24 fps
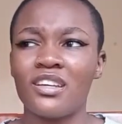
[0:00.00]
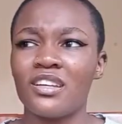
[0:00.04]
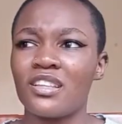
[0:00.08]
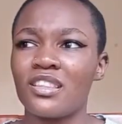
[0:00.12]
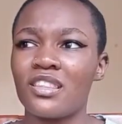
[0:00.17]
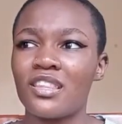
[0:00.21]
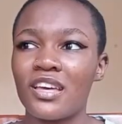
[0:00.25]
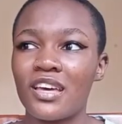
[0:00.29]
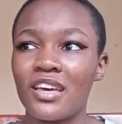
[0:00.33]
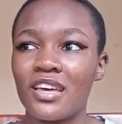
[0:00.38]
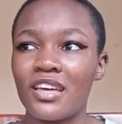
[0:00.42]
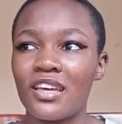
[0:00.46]

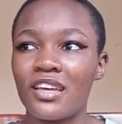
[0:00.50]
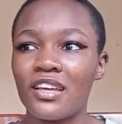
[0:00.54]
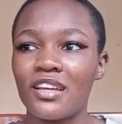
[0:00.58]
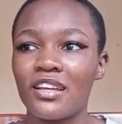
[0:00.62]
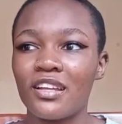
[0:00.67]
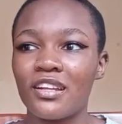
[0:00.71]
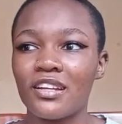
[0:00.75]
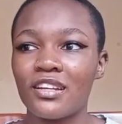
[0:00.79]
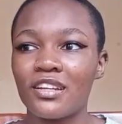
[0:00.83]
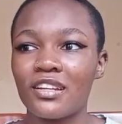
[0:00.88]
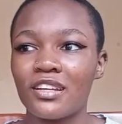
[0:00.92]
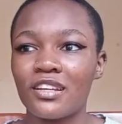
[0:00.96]

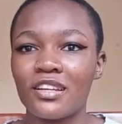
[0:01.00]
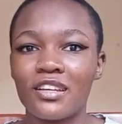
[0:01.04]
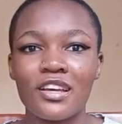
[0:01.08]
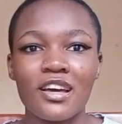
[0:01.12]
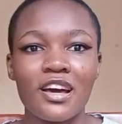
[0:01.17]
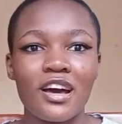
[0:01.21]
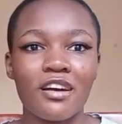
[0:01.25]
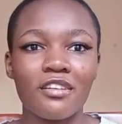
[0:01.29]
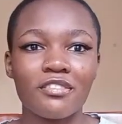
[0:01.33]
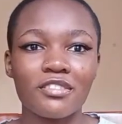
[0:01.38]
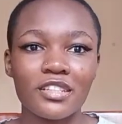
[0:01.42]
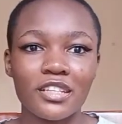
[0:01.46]
Then
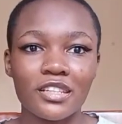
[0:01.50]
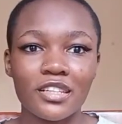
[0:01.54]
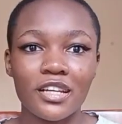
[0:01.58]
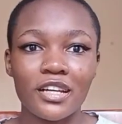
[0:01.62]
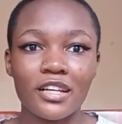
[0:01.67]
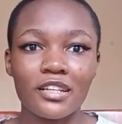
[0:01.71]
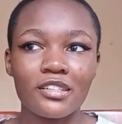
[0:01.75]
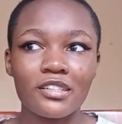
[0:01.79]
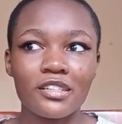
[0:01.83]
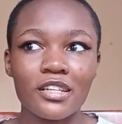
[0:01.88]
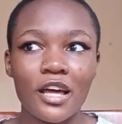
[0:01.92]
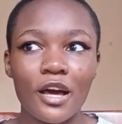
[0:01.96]
after that,
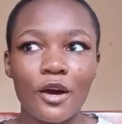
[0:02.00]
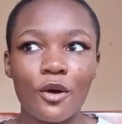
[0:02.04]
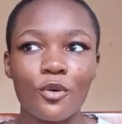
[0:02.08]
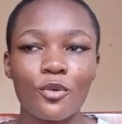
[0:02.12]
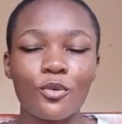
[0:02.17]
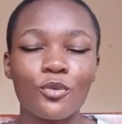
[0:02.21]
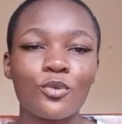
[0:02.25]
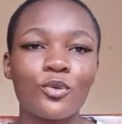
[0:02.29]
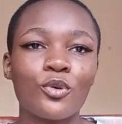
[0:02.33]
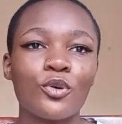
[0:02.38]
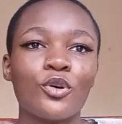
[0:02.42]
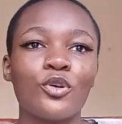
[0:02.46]
now
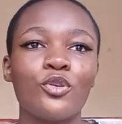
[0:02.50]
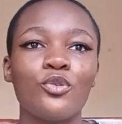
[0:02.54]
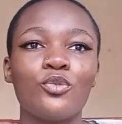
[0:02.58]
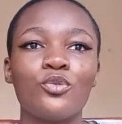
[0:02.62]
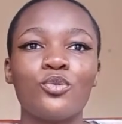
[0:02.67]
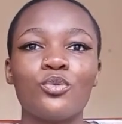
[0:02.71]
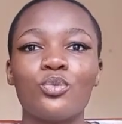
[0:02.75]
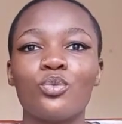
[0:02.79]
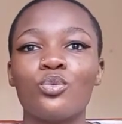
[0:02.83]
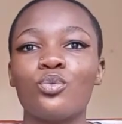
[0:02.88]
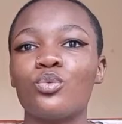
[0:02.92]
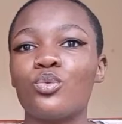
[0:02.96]
you
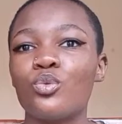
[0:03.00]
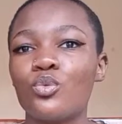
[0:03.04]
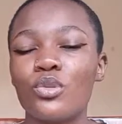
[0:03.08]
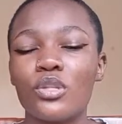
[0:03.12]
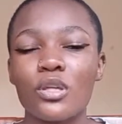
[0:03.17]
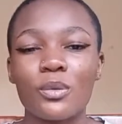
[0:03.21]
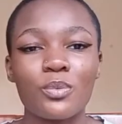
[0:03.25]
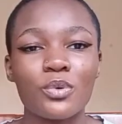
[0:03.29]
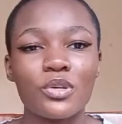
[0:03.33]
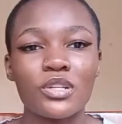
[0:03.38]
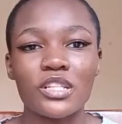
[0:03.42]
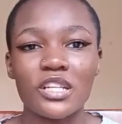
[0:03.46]
do the
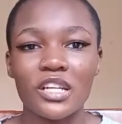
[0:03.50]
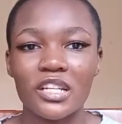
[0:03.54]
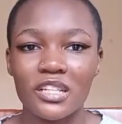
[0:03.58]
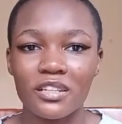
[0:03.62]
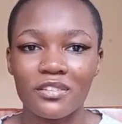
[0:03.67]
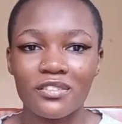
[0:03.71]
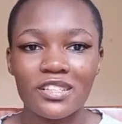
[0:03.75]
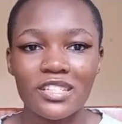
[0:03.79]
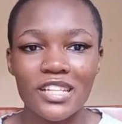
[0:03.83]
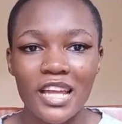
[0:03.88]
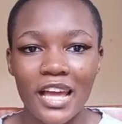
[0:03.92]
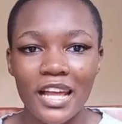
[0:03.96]
protective
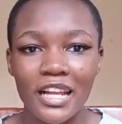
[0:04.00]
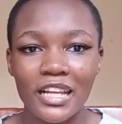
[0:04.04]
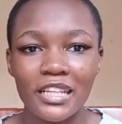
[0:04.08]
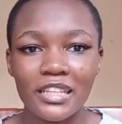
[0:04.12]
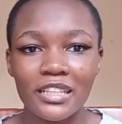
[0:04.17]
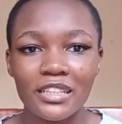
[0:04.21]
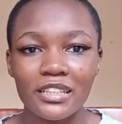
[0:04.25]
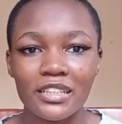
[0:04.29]
styling.